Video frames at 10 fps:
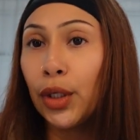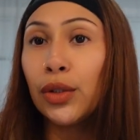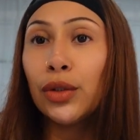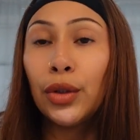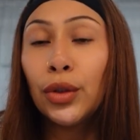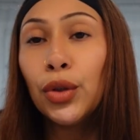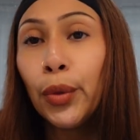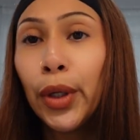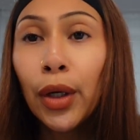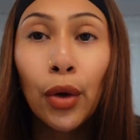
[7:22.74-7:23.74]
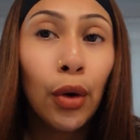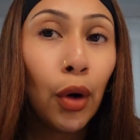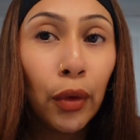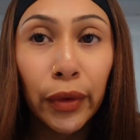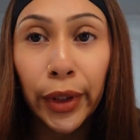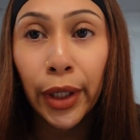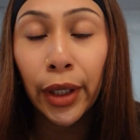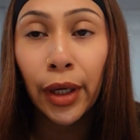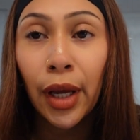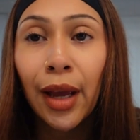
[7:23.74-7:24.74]
So you don't want to go over
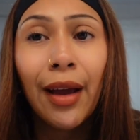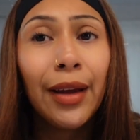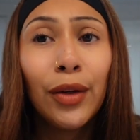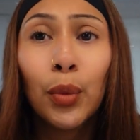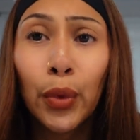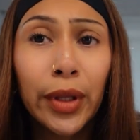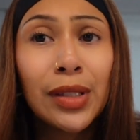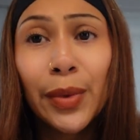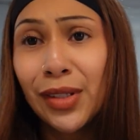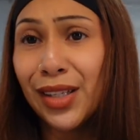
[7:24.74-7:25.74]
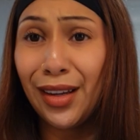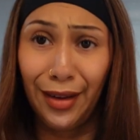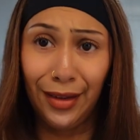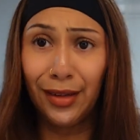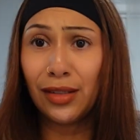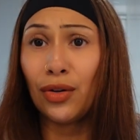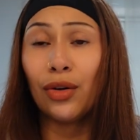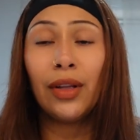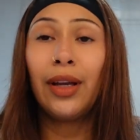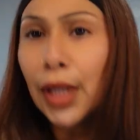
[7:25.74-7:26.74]
there and your breath smells like onions, girl.
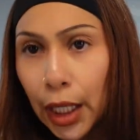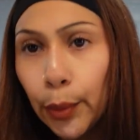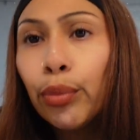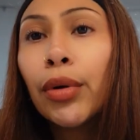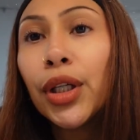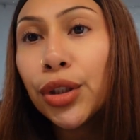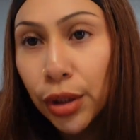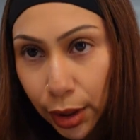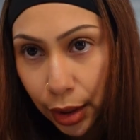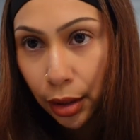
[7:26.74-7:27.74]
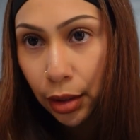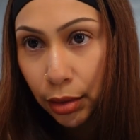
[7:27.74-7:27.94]
Like, brush your teeth.